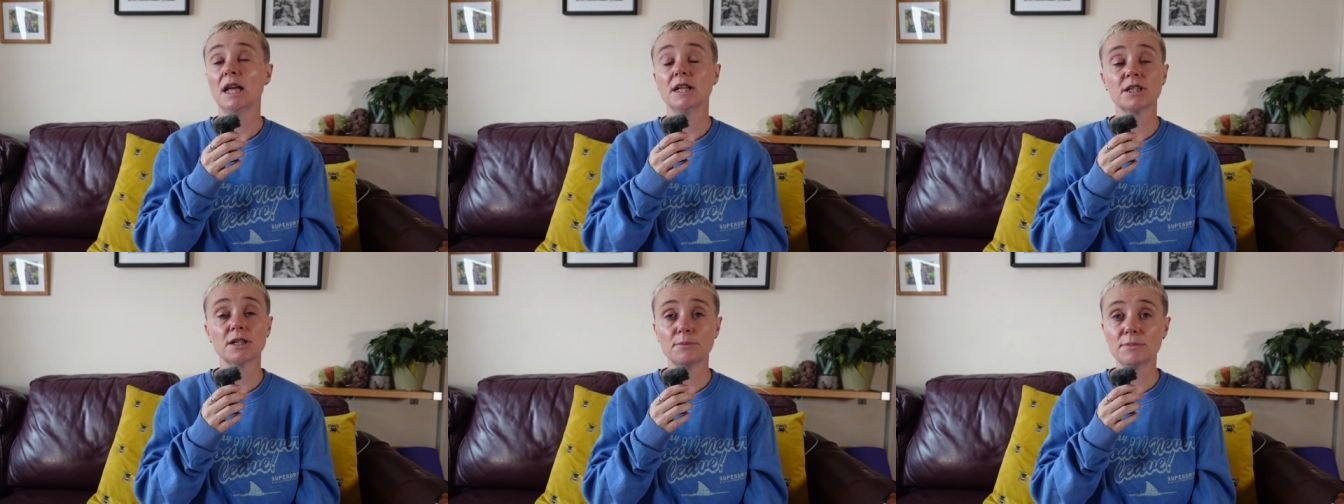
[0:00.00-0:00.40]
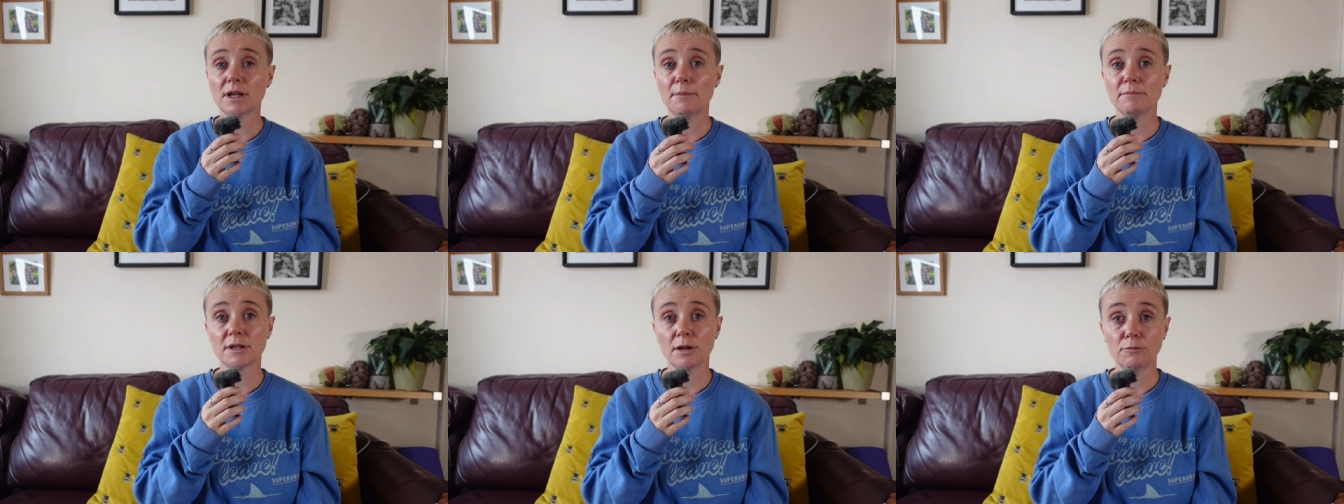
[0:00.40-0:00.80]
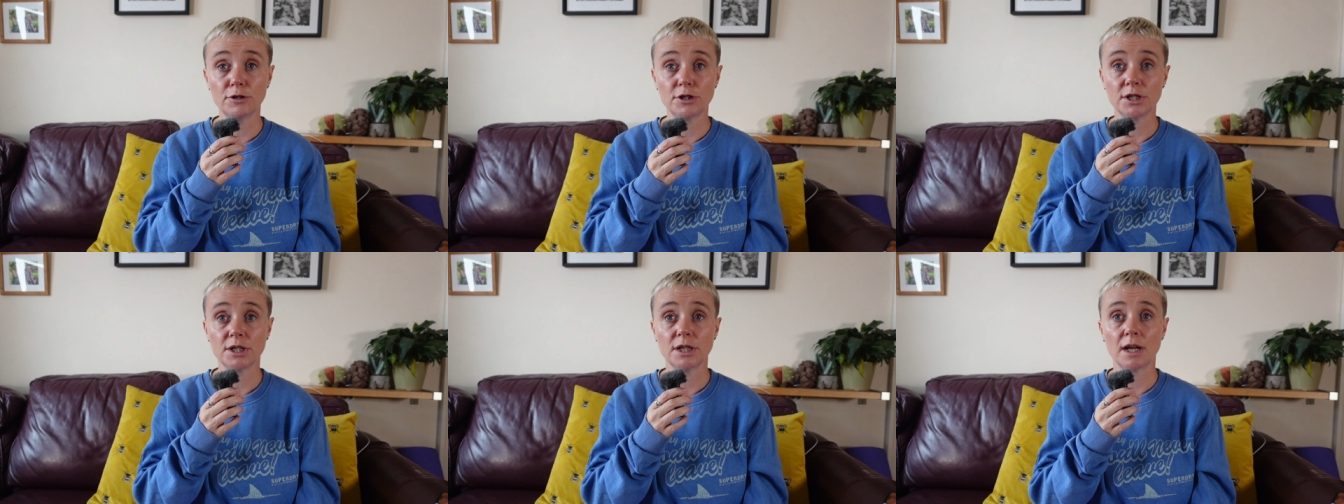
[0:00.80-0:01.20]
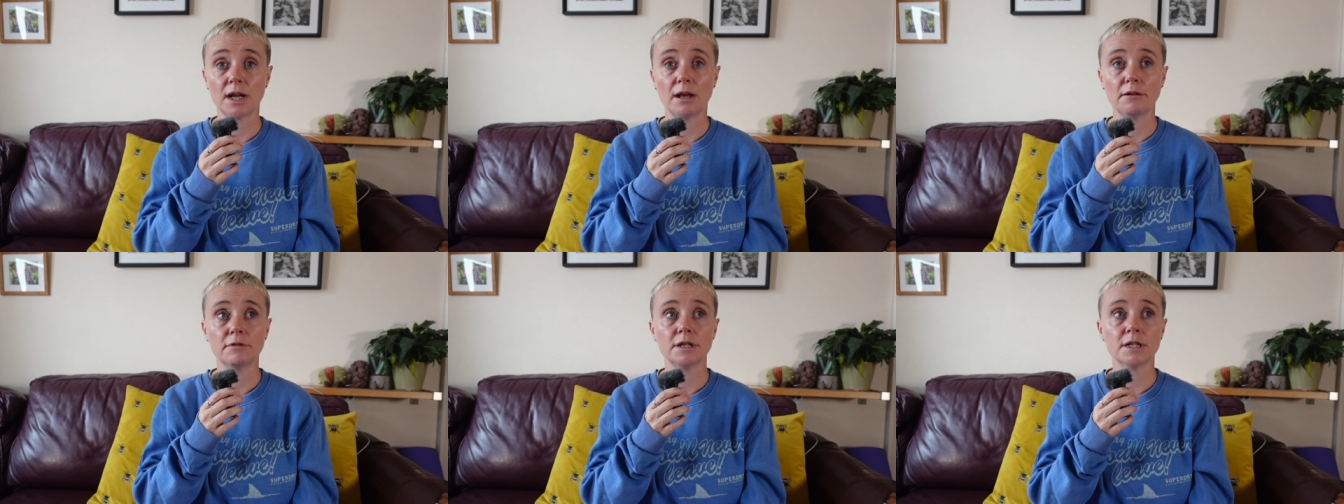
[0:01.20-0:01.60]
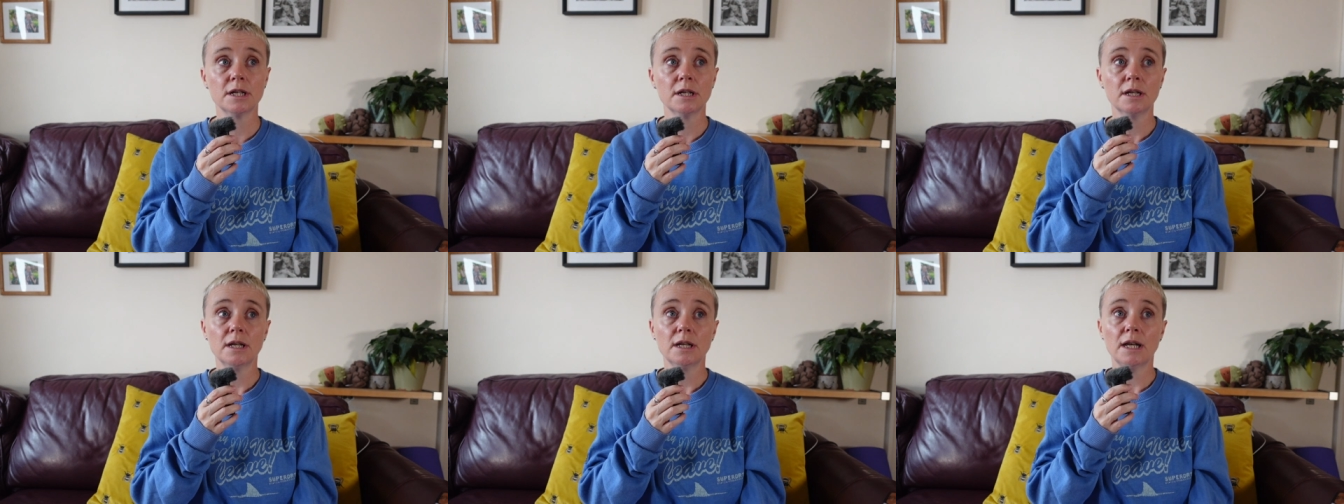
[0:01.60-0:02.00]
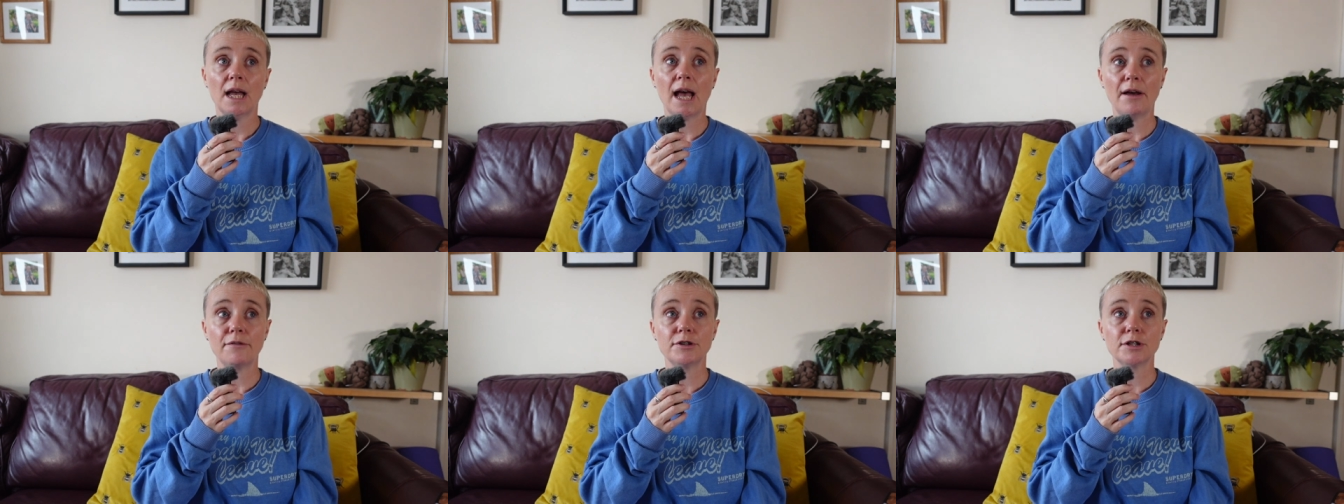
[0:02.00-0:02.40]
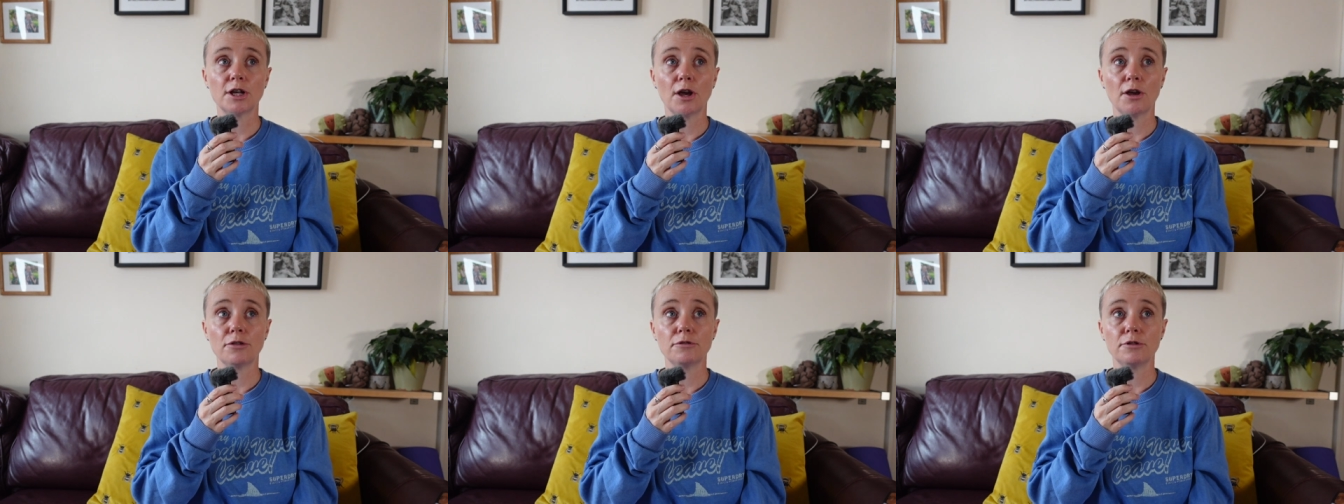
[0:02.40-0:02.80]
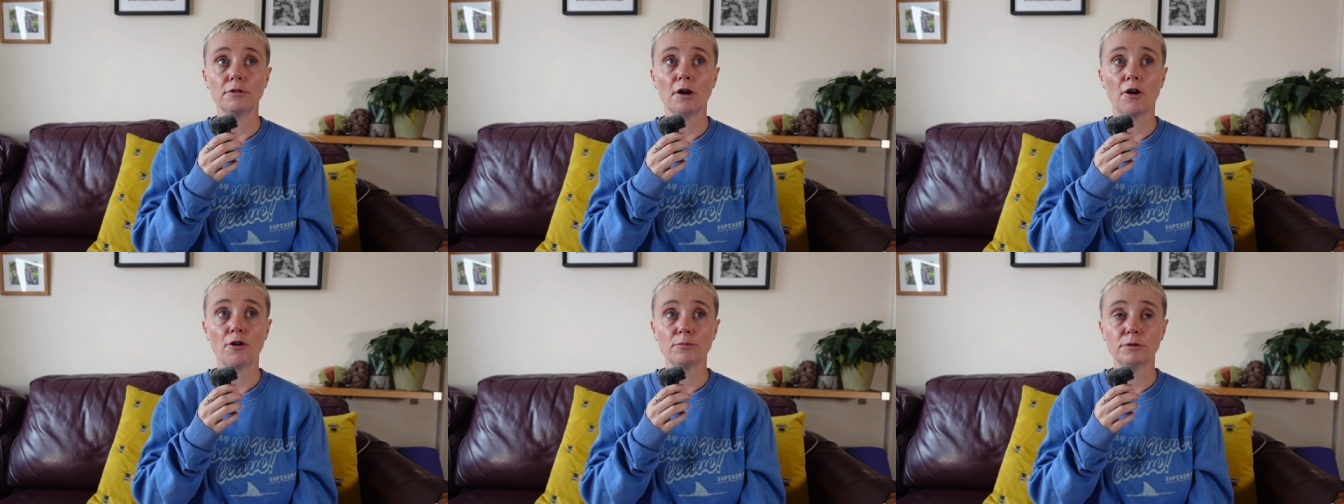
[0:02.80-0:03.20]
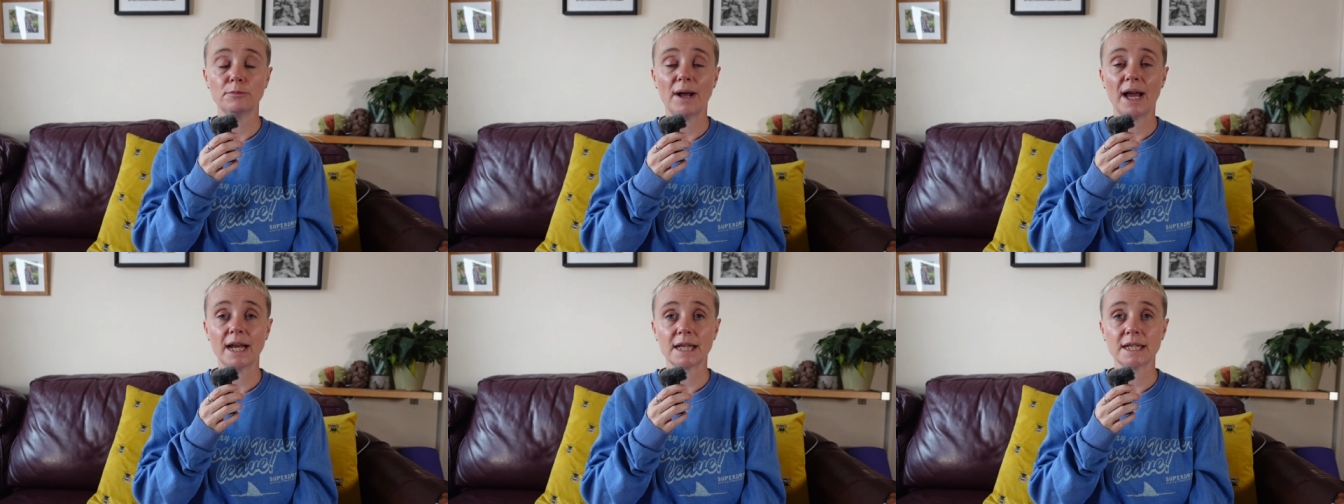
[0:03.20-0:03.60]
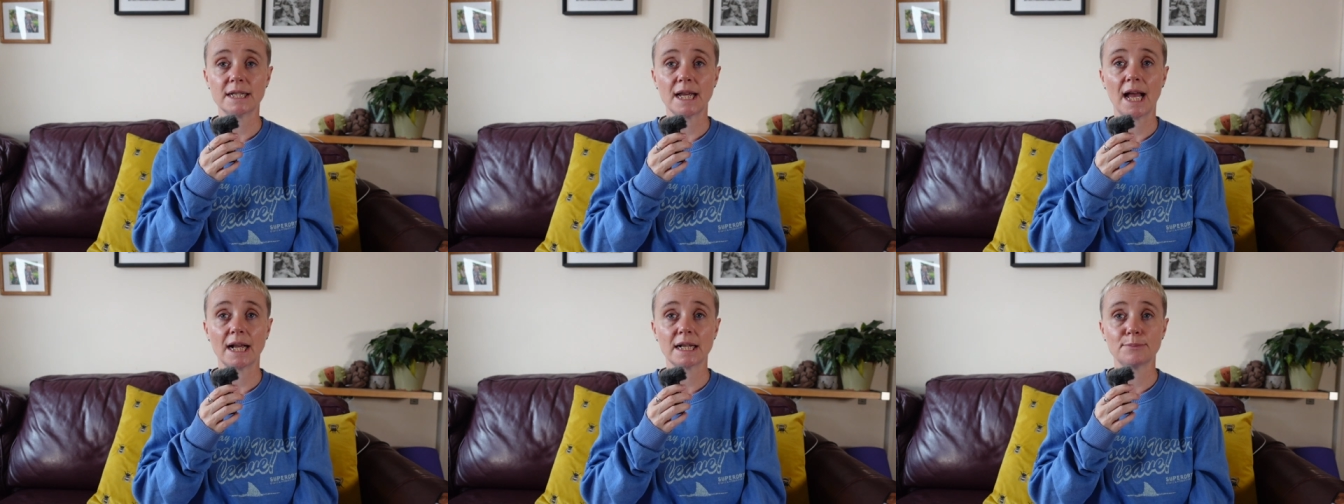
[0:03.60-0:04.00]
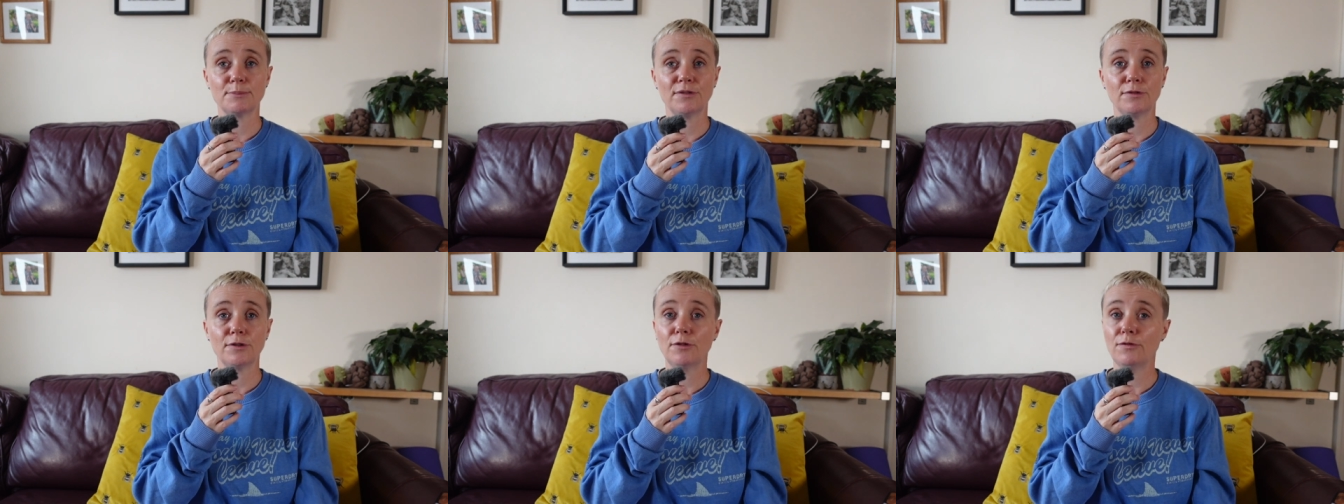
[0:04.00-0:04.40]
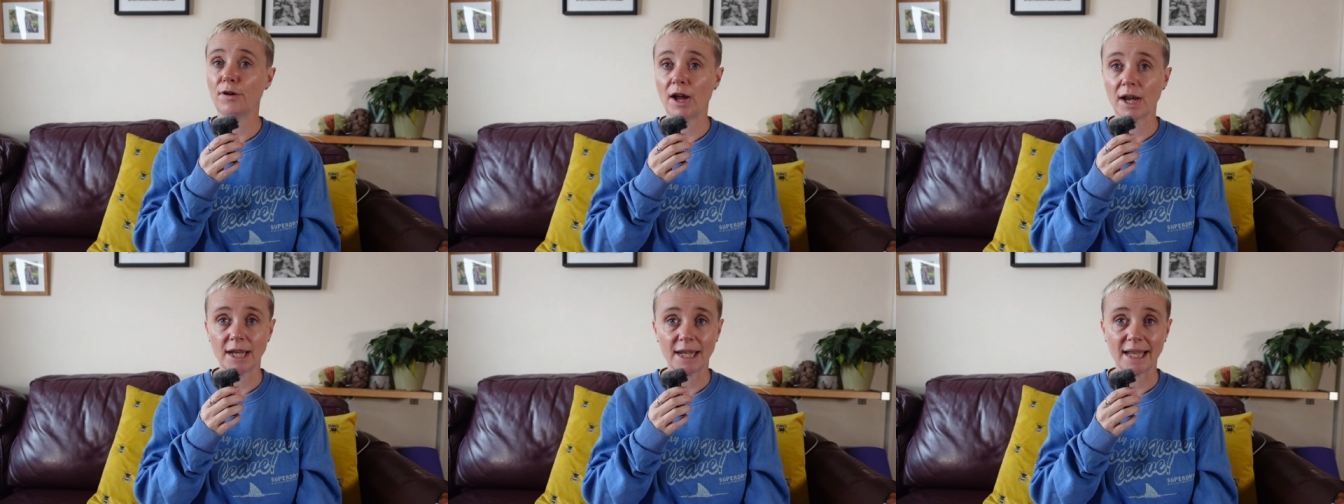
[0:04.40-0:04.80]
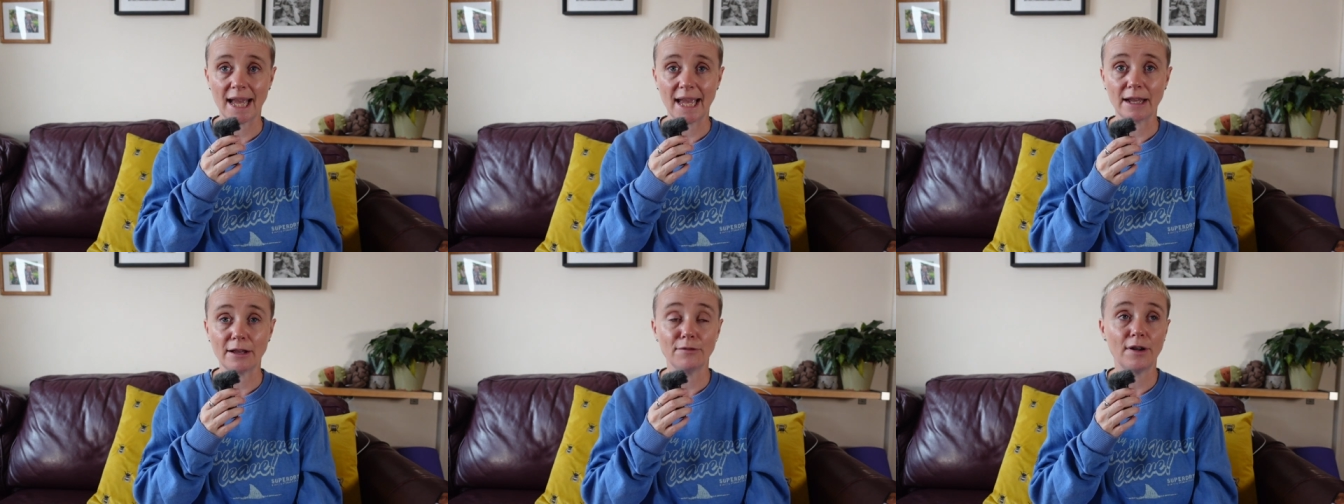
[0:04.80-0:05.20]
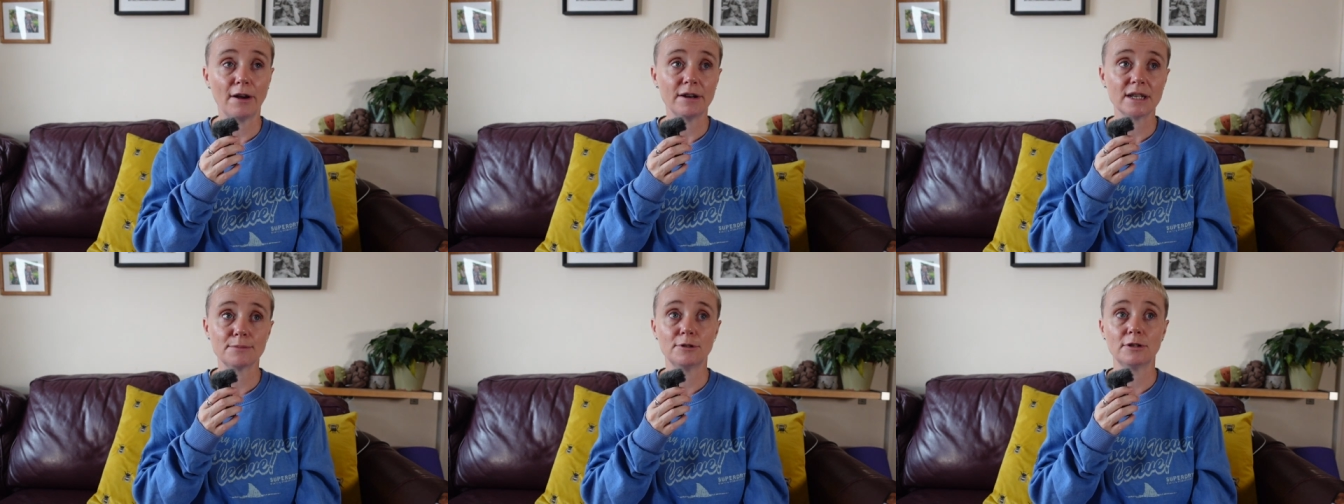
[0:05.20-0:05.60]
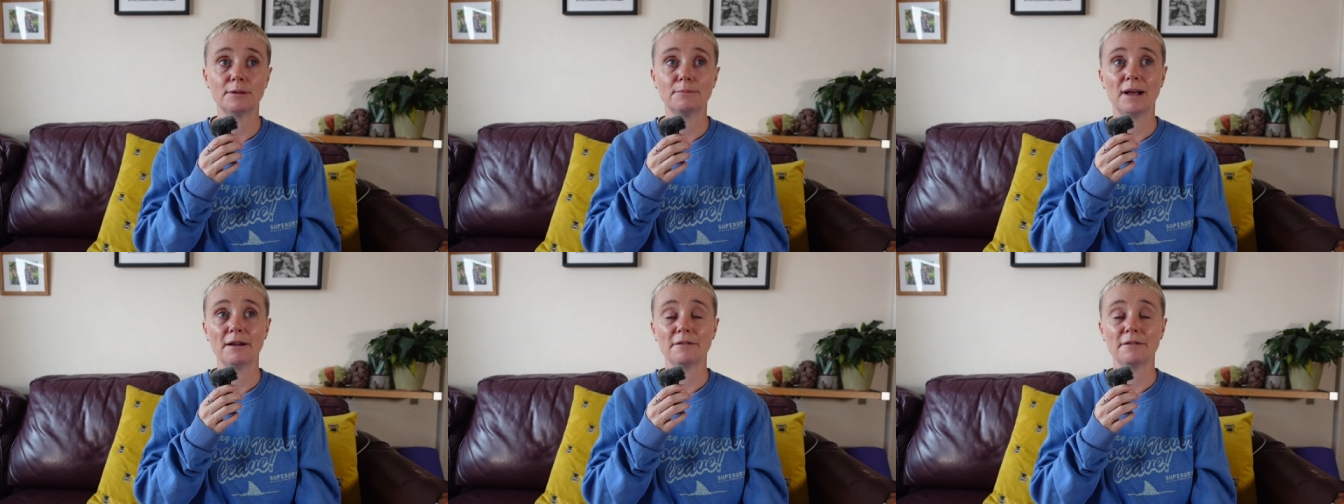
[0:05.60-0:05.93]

and sometimes I wouldn't, and I would have to go through horrible panic attacks before finally getting a very small amount